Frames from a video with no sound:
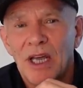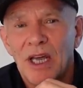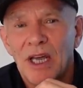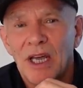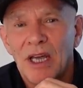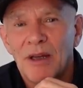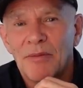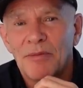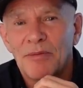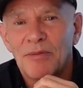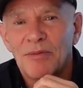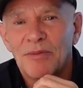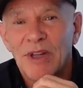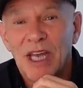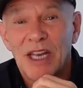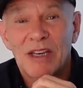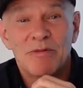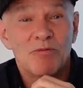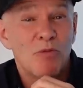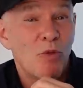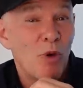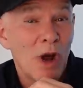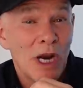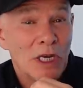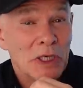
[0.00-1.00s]
Um,
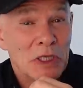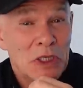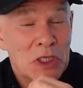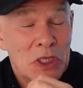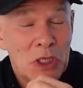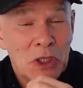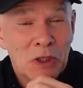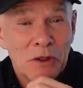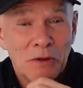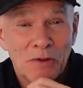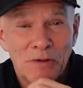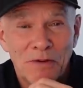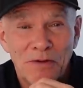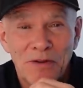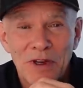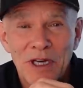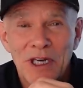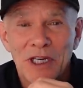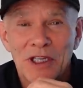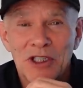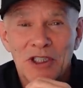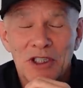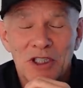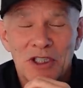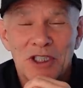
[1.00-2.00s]
that one two
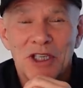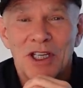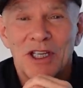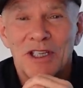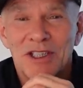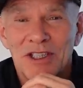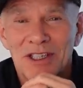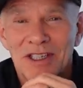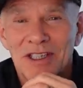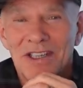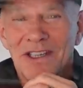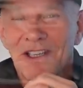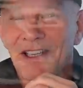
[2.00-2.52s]
finish, just